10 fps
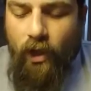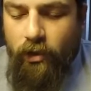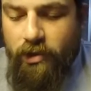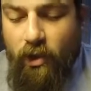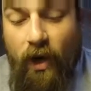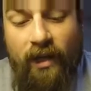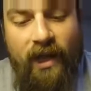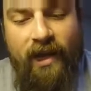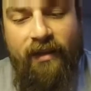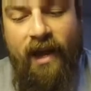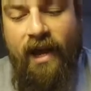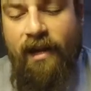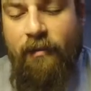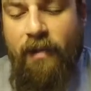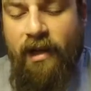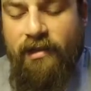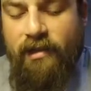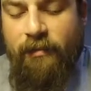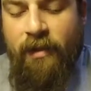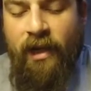So I like that. It makes
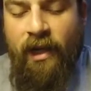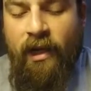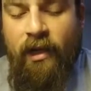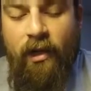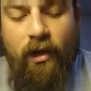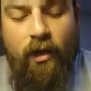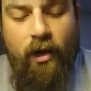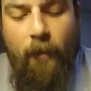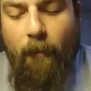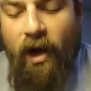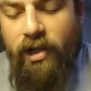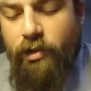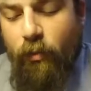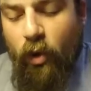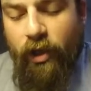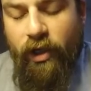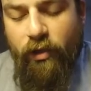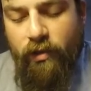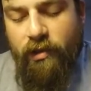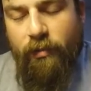the Mini much more
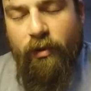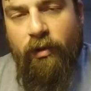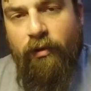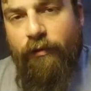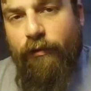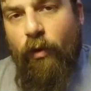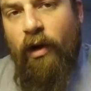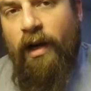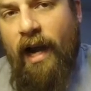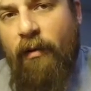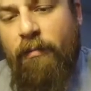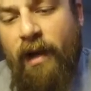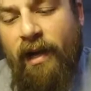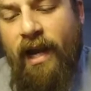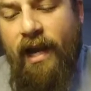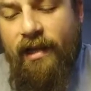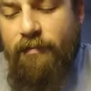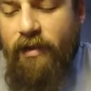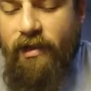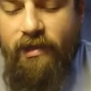usable for a guy with big
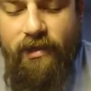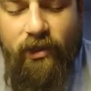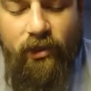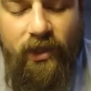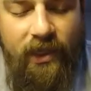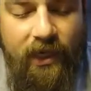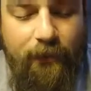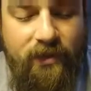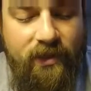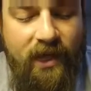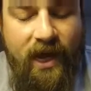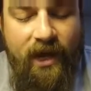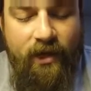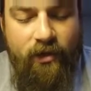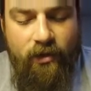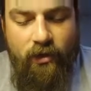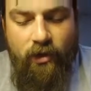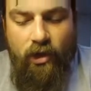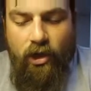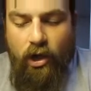hands, but it still keeps that
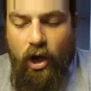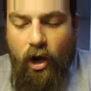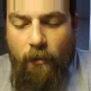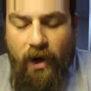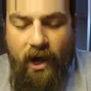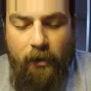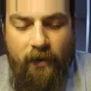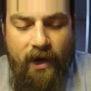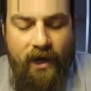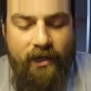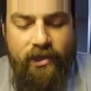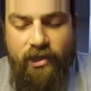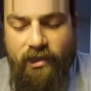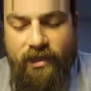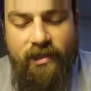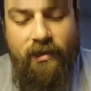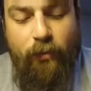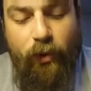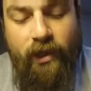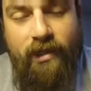compact package. This is a
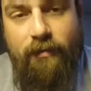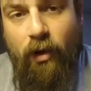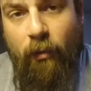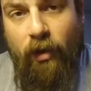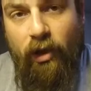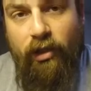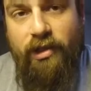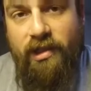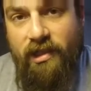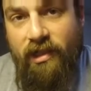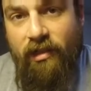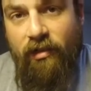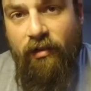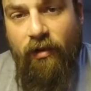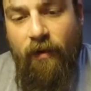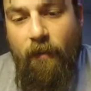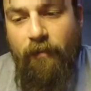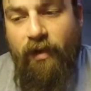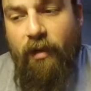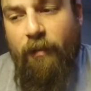pretty small marker still
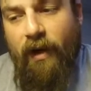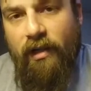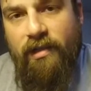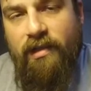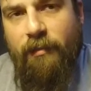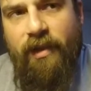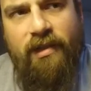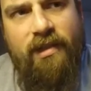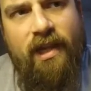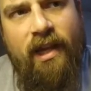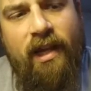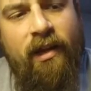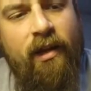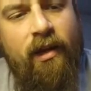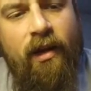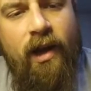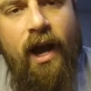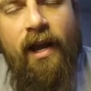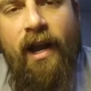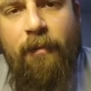compared to something, say,
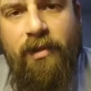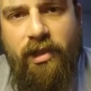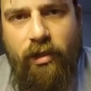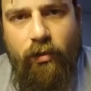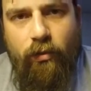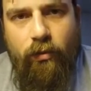an M2.